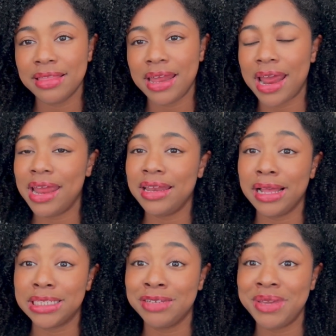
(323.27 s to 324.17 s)
then it
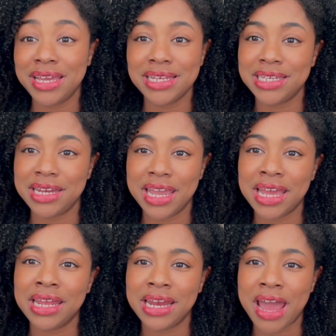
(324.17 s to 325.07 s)
needs to be easy to
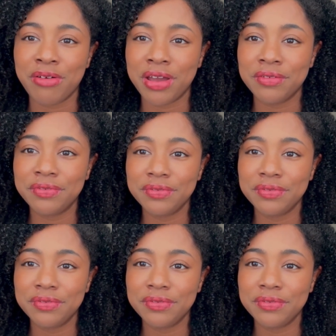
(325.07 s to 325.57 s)
get in and out of.